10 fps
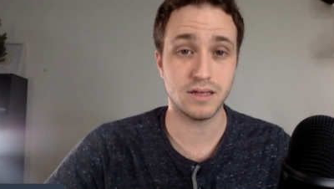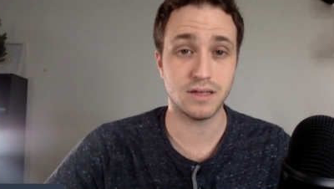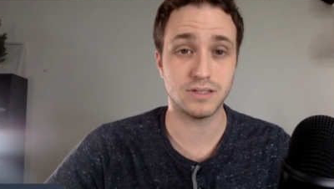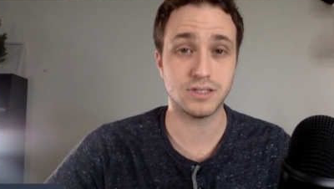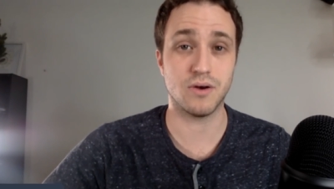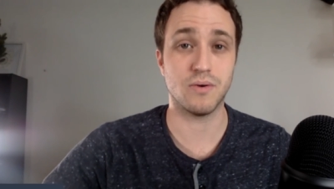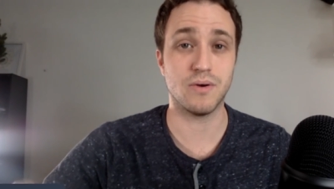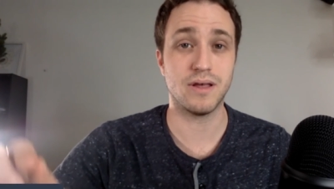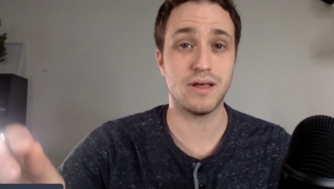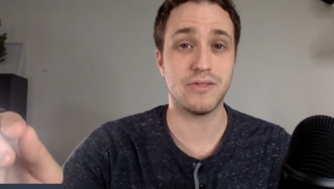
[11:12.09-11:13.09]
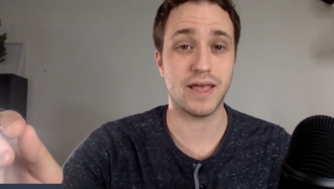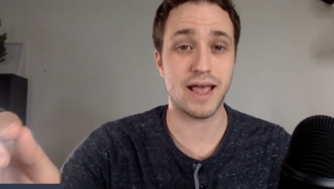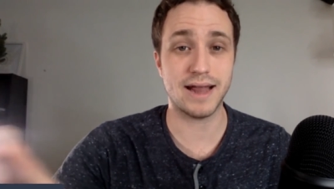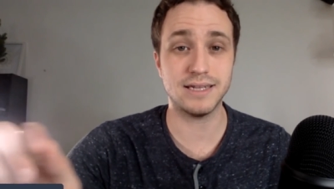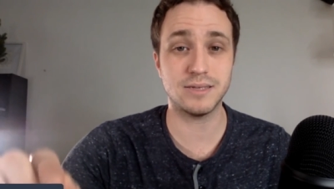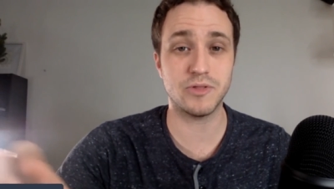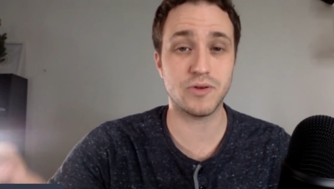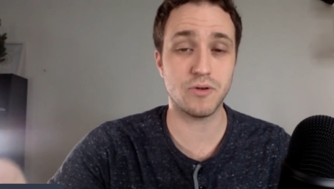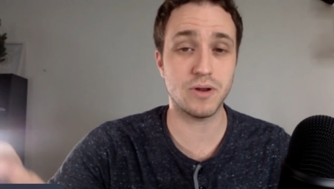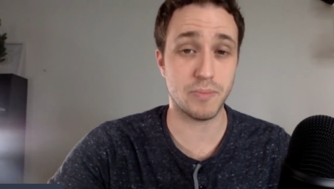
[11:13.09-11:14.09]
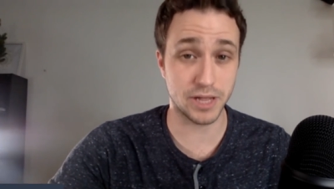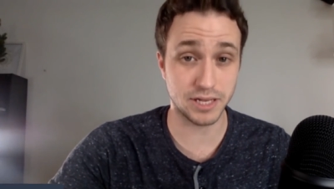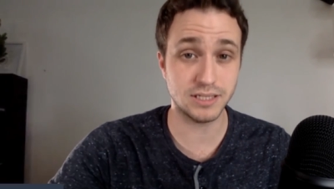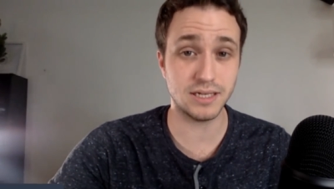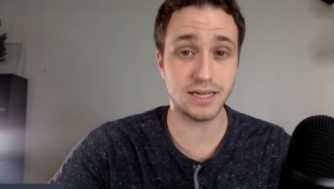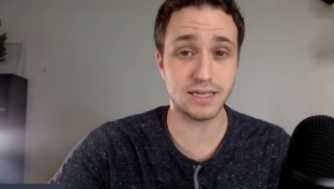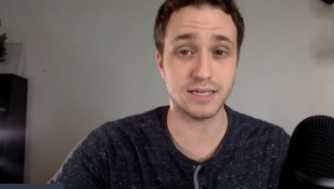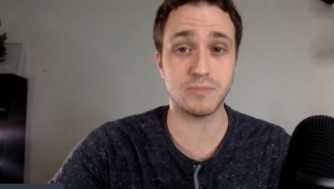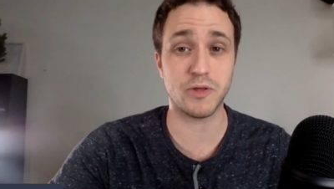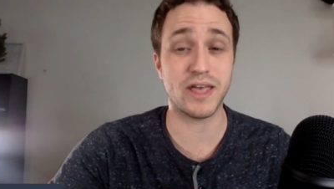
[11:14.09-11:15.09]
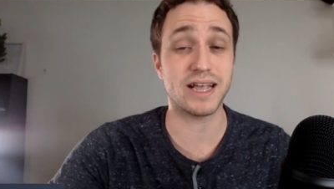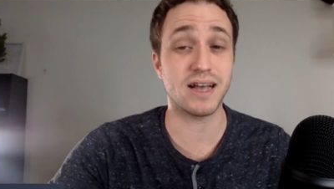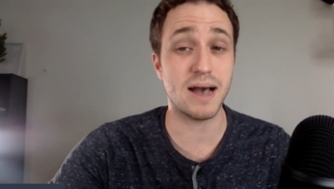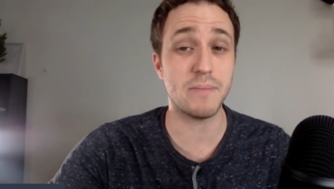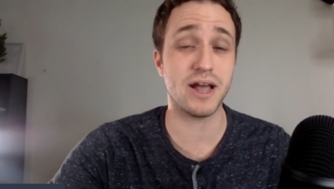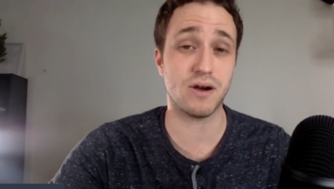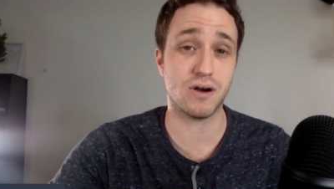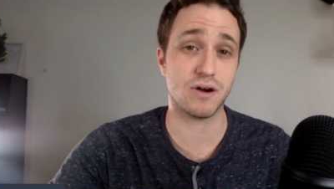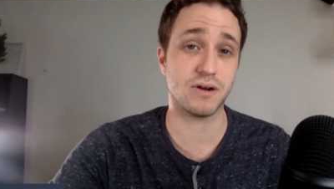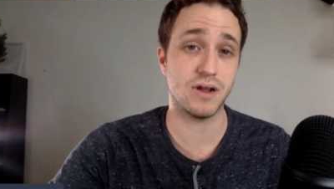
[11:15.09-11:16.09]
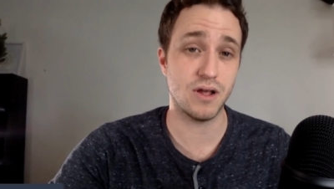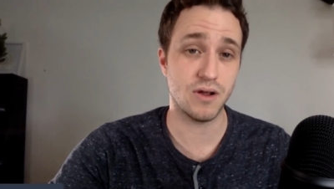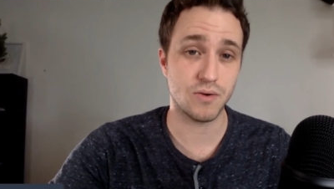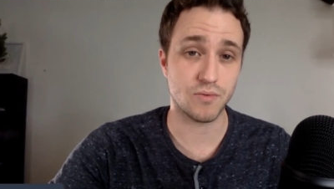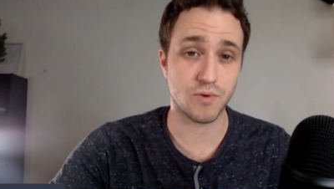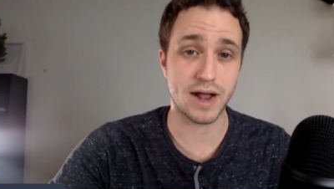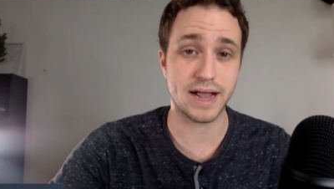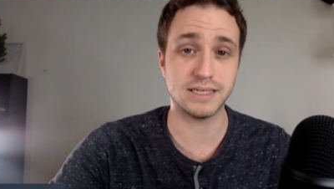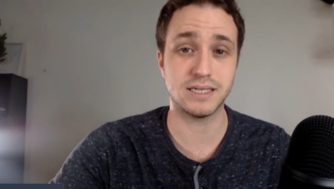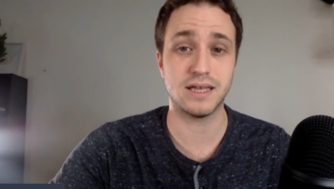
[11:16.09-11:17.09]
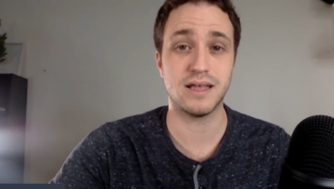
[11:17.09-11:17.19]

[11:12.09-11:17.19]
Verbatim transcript: So they added some of their own opinions and ideas, but they got my heart right.